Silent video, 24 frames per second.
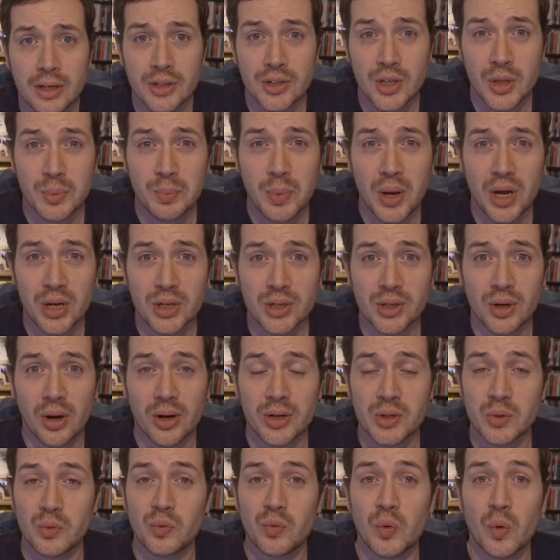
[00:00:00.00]
So the Purge
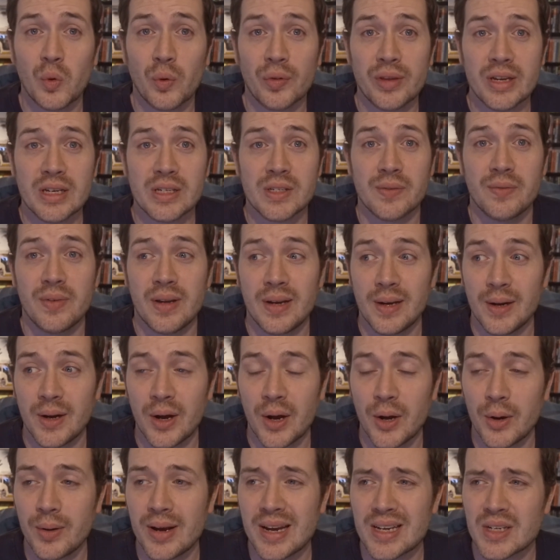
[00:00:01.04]
title for this
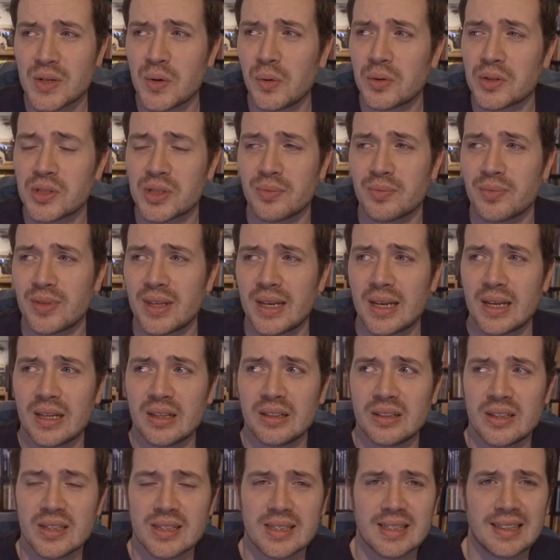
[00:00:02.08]
video is not something
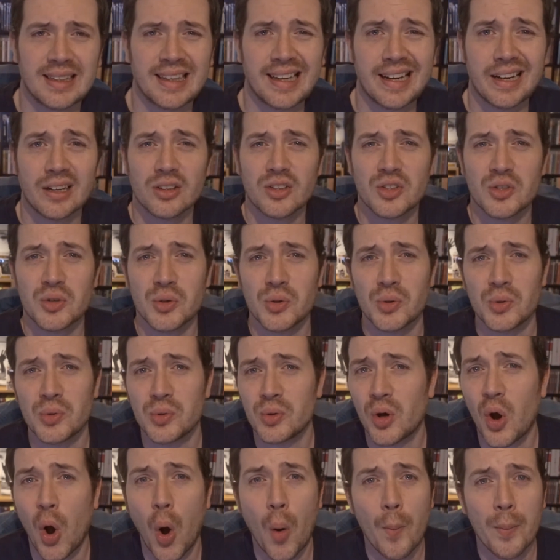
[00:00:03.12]
that's linked to
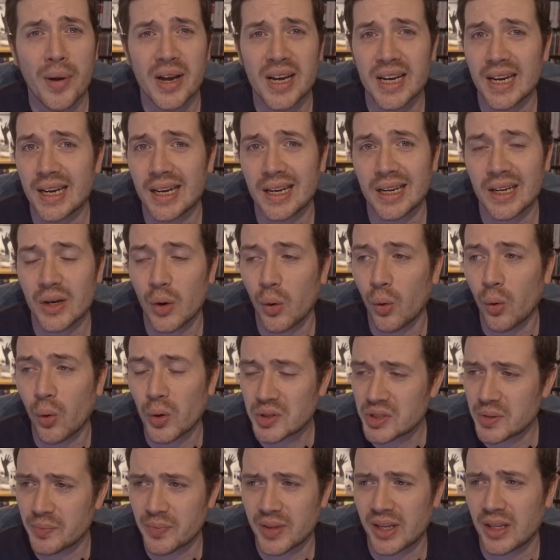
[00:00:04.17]
comedy or
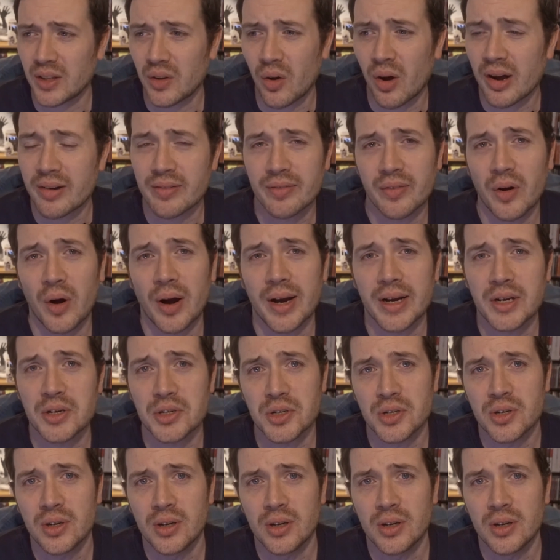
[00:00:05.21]
something that I find